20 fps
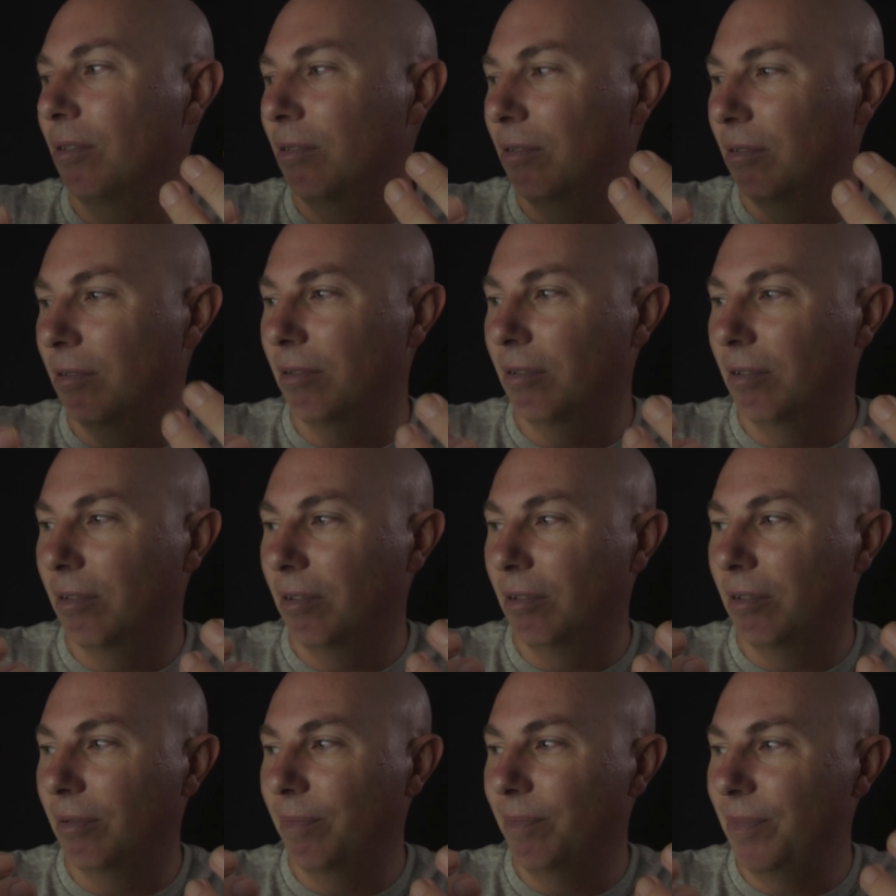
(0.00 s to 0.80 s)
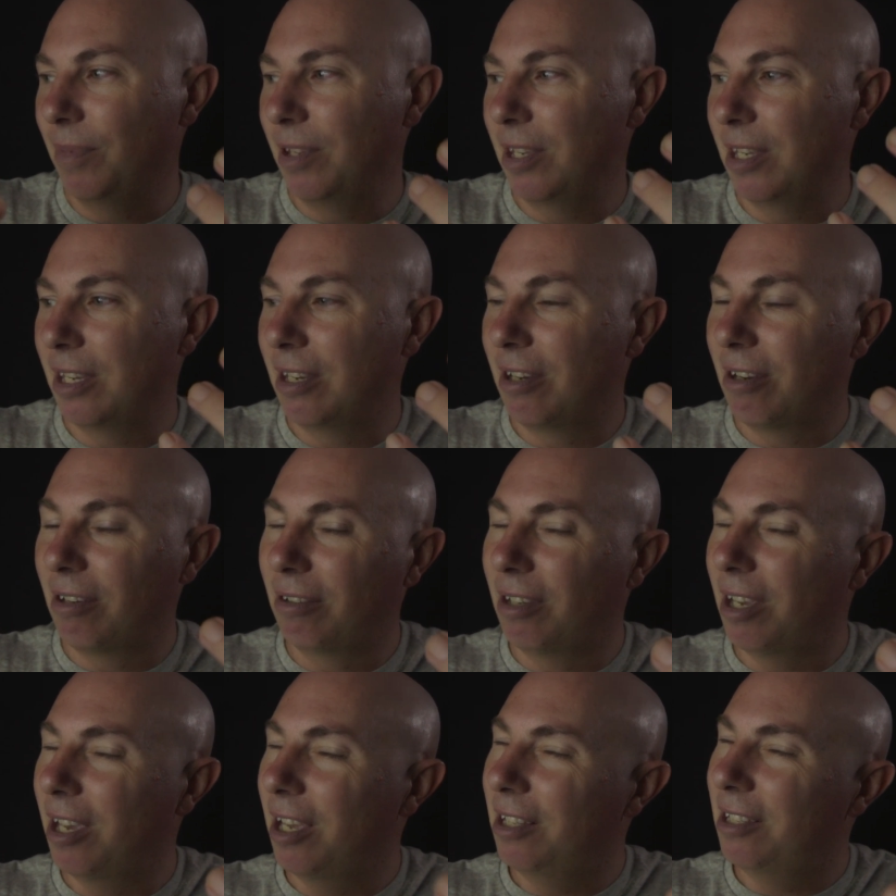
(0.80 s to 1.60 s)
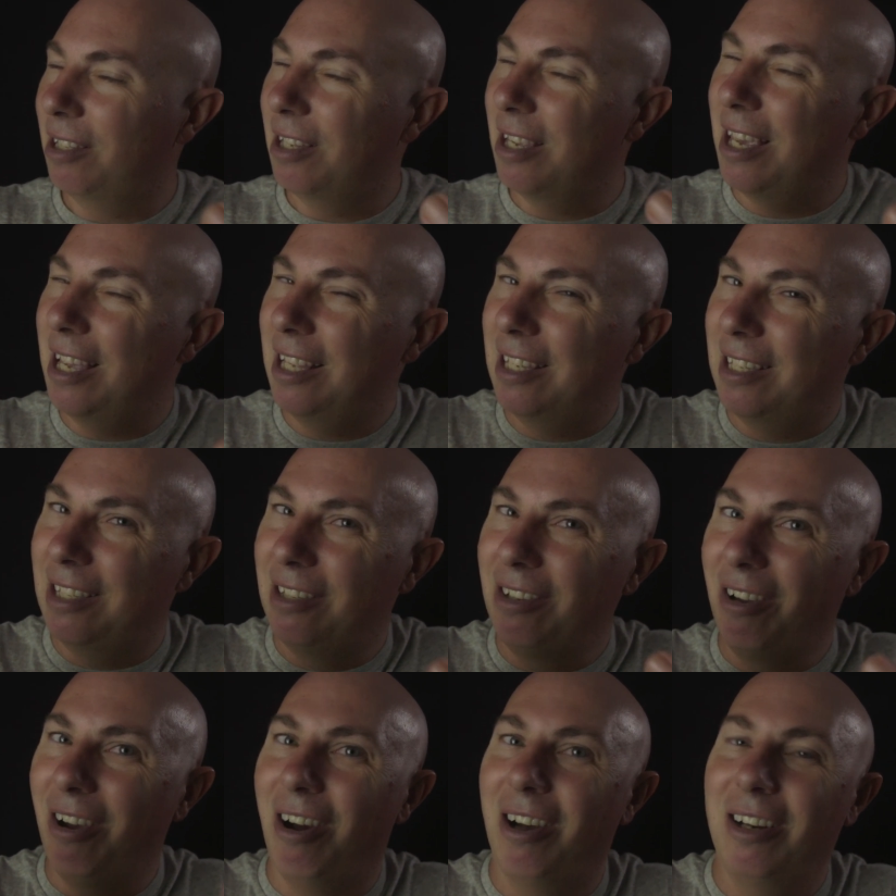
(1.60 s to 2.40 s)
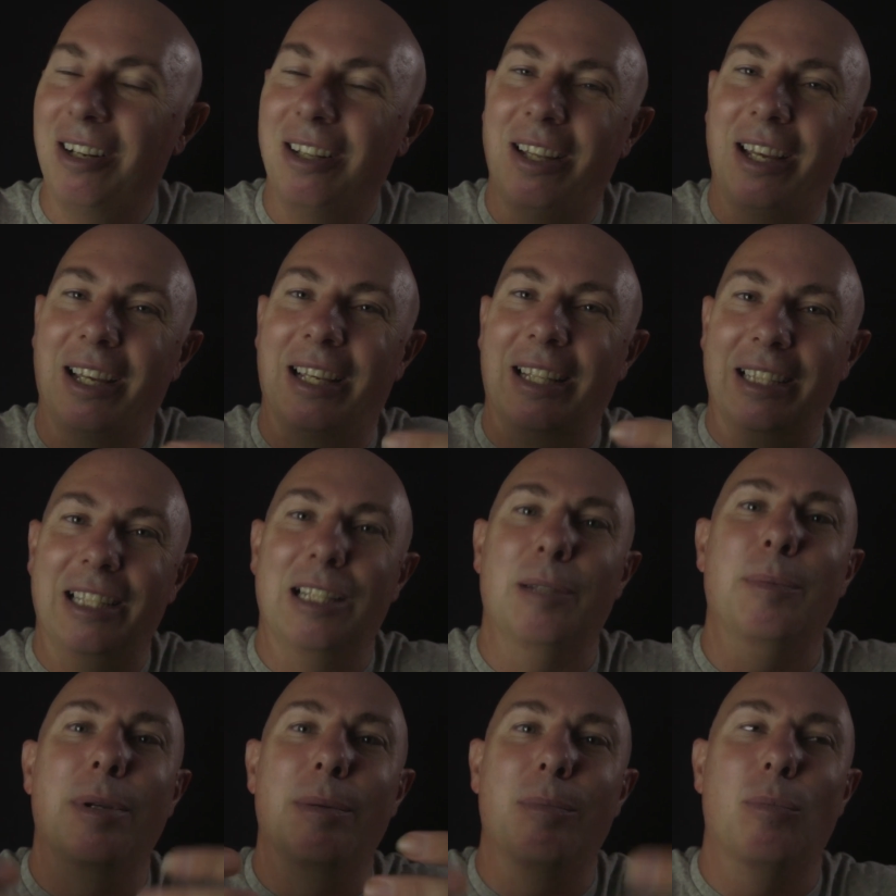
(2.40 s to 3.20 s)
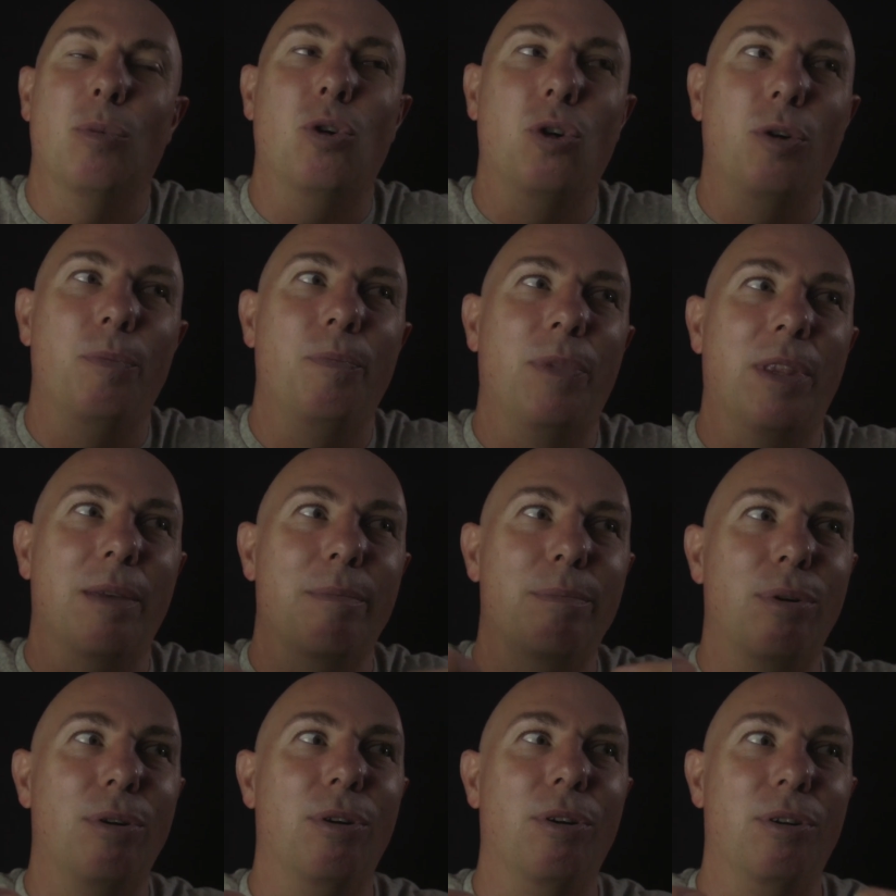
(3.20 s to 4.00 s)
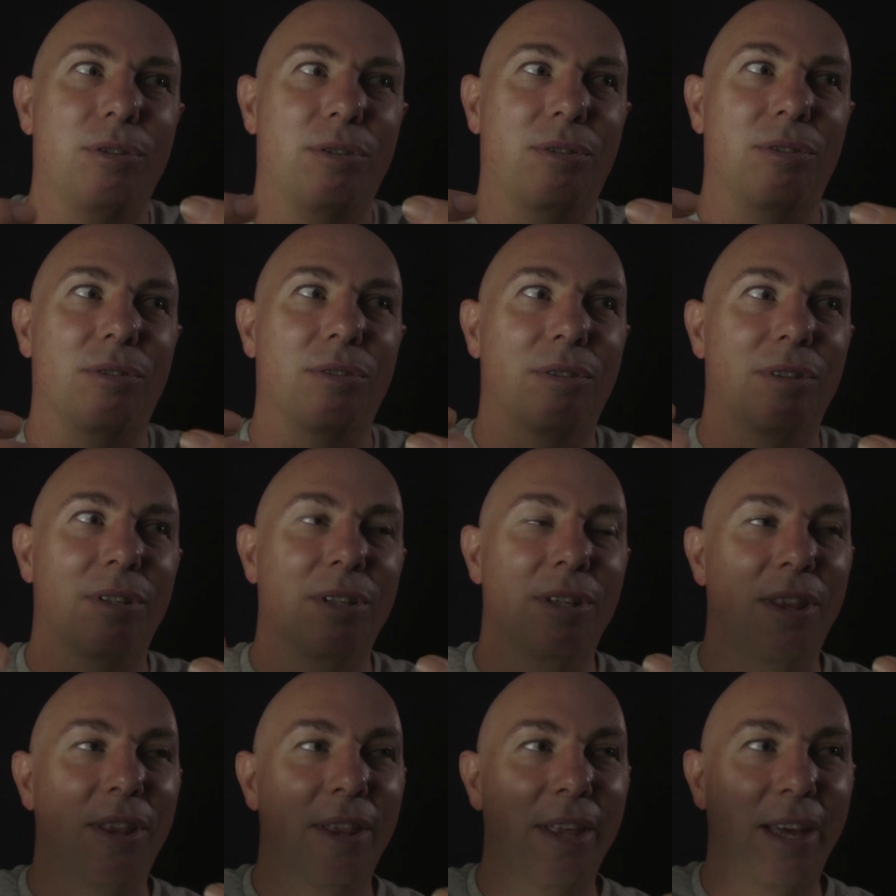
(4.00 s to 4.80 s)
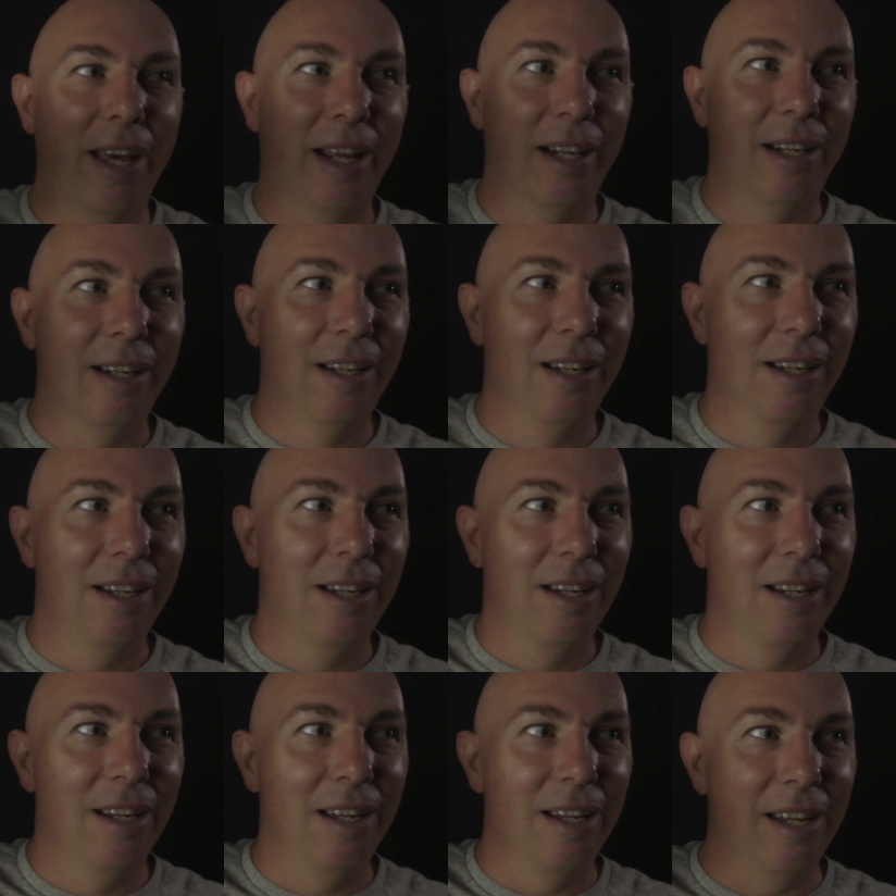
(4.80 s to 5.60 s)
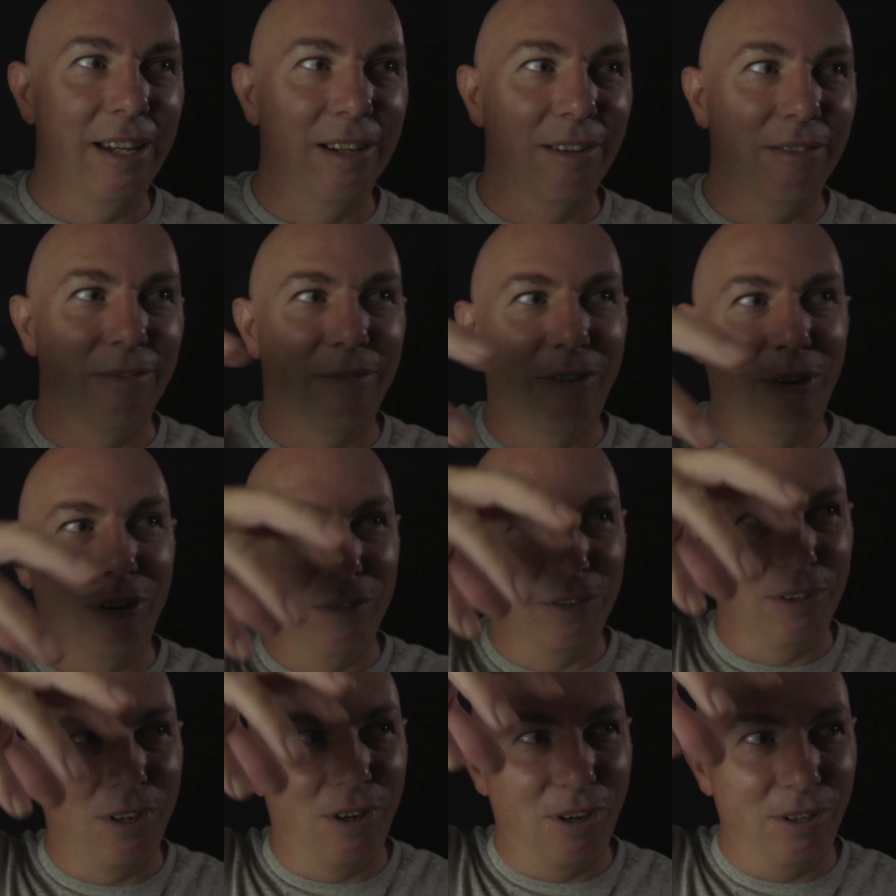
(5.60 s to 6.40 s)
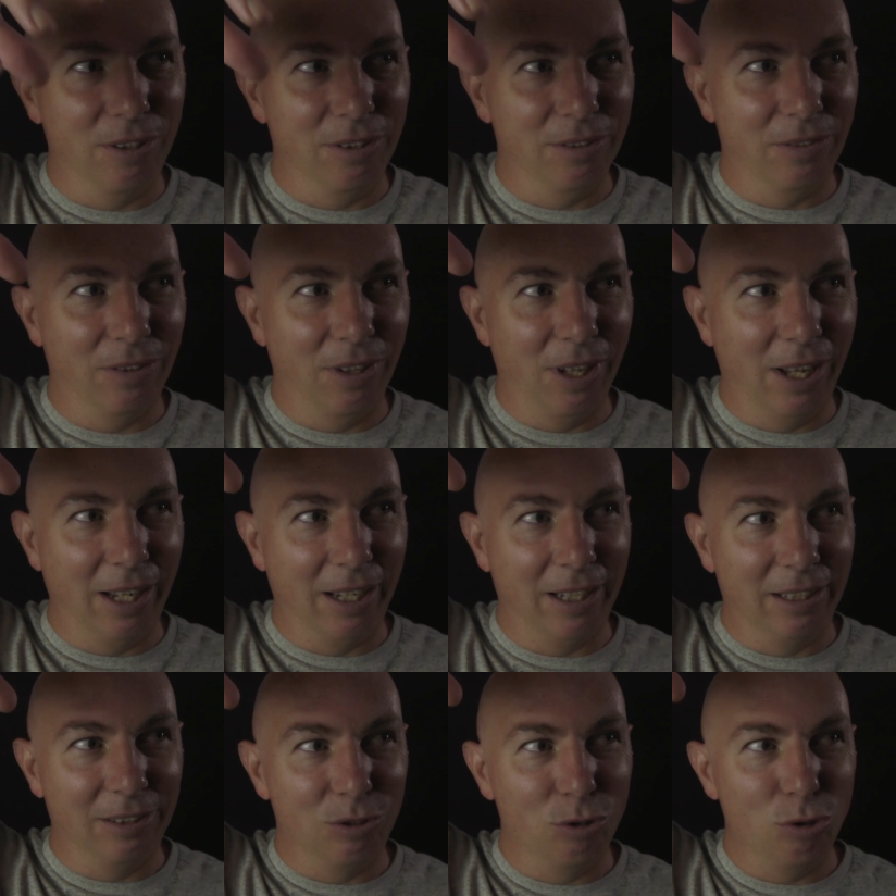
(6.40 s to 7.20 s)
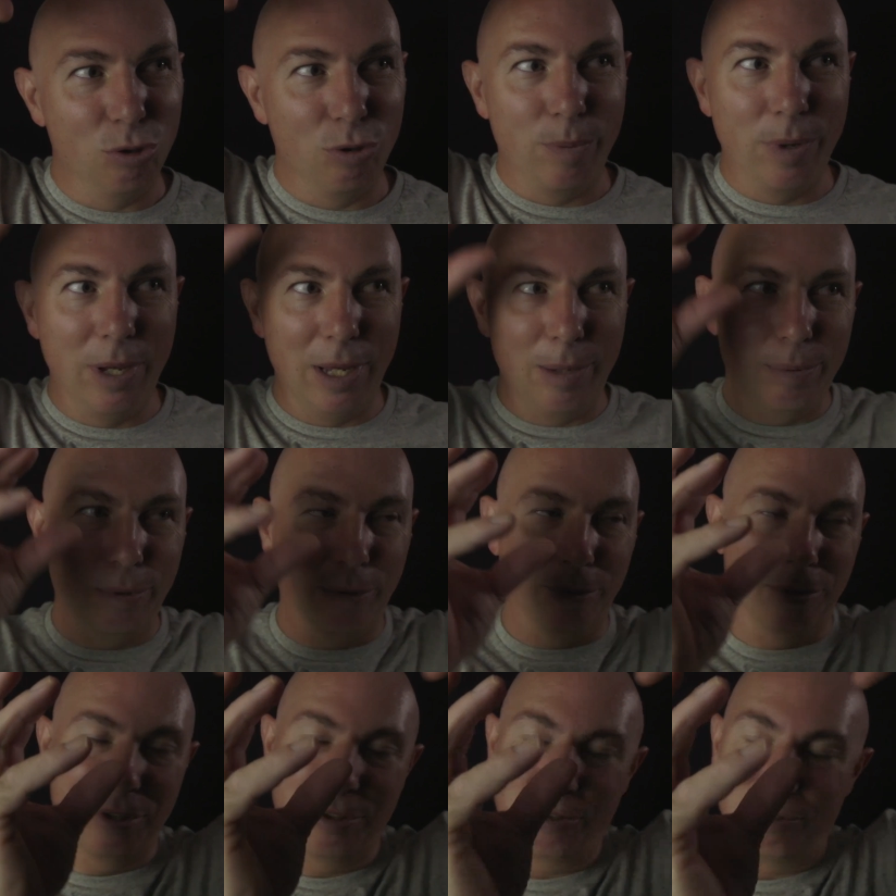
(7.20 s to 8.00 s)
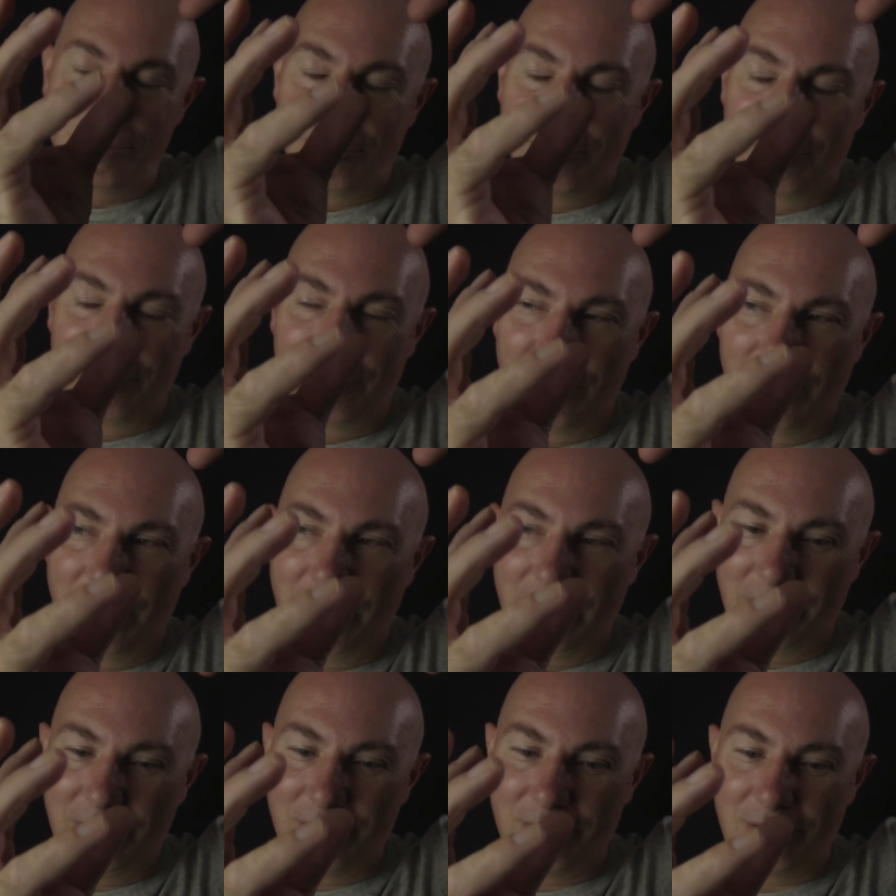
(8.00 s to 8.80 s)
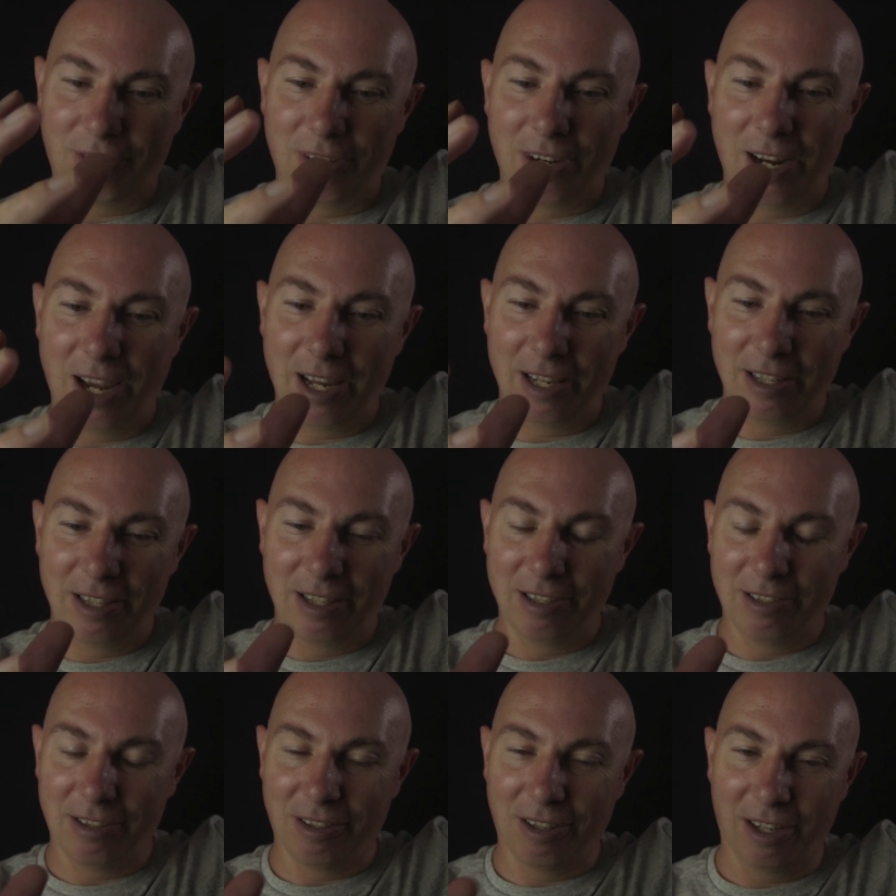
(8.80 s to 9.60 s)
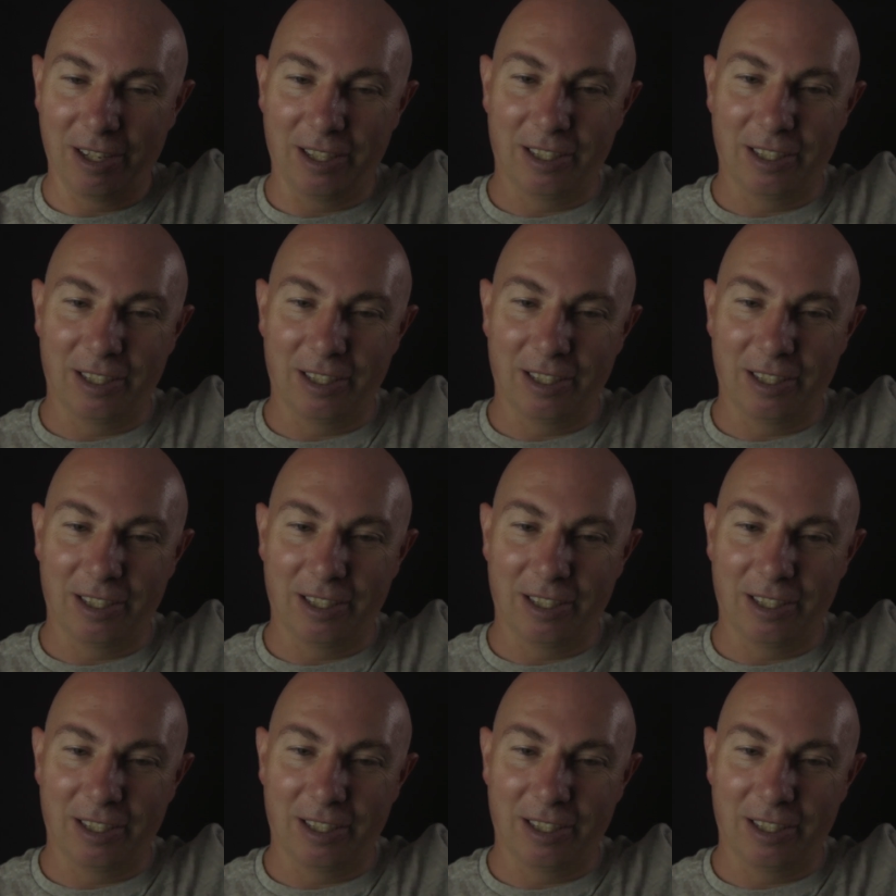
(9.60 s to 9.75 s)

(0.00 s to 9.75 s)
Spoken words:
or it's kind of like a little bit more personal in that it involves kind of like two people to sort of like create this